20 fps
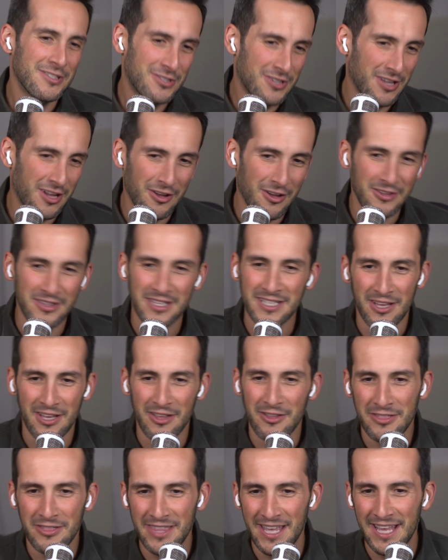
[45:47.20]
all these
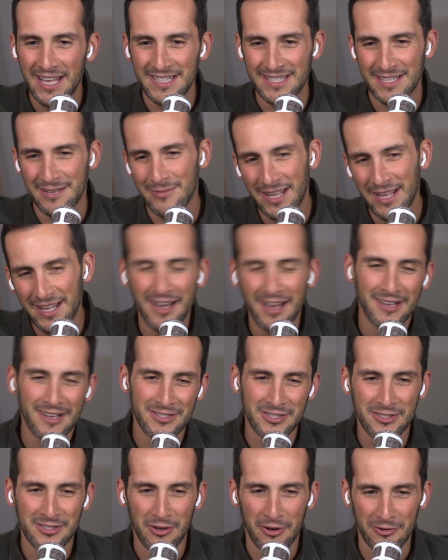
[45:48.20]
other things. And I'm like, oh, I'll
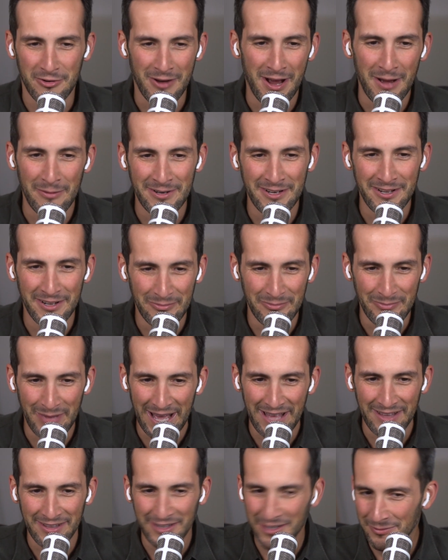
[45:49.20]
just go on Robinhood and
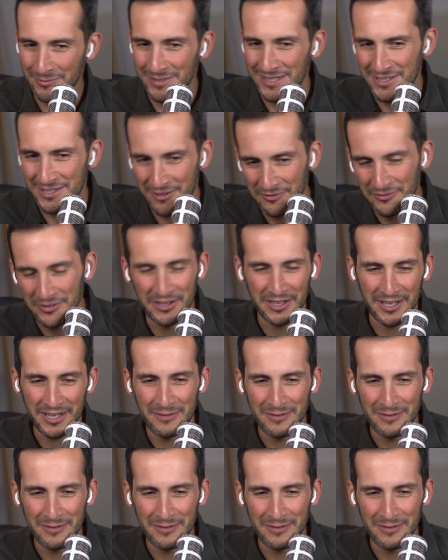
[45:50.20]
buy a little bit. So I feel like I'm